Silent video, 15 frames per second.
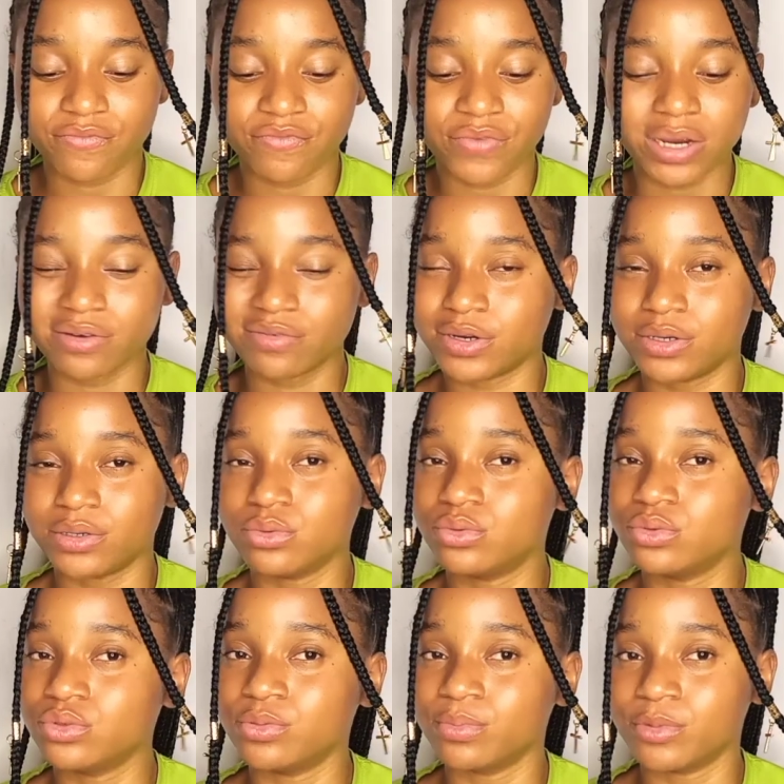very very
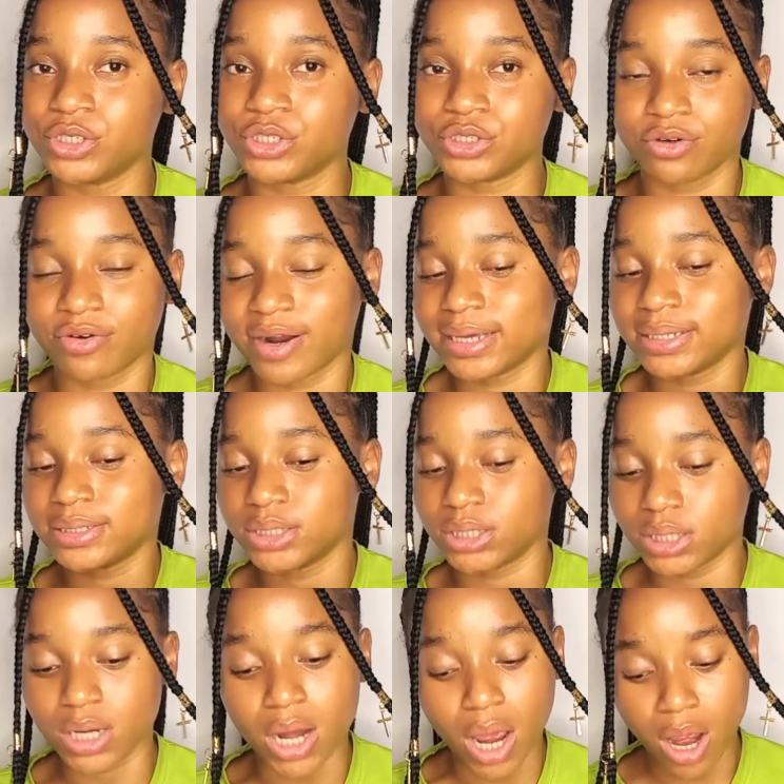good
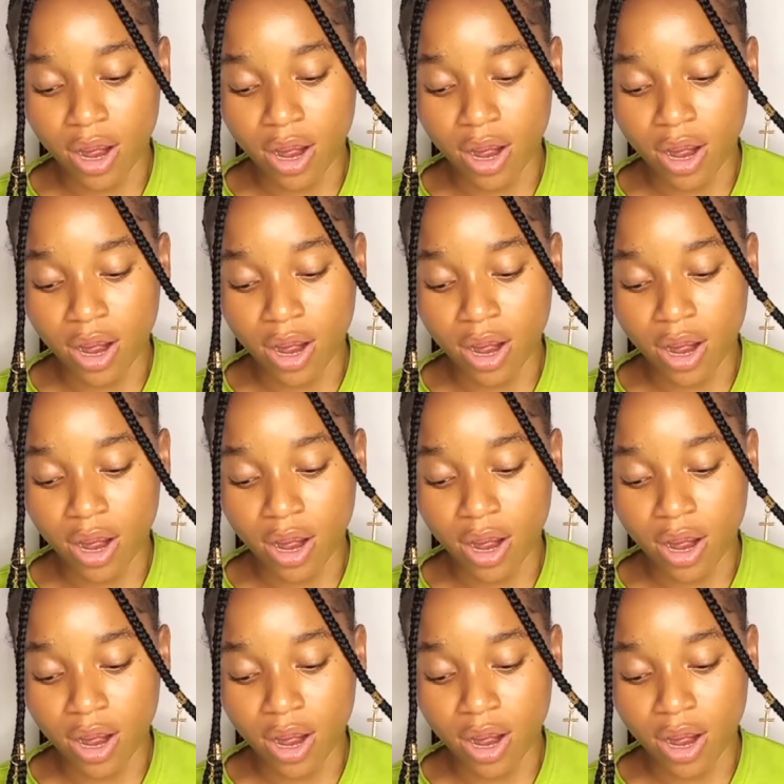moisturizing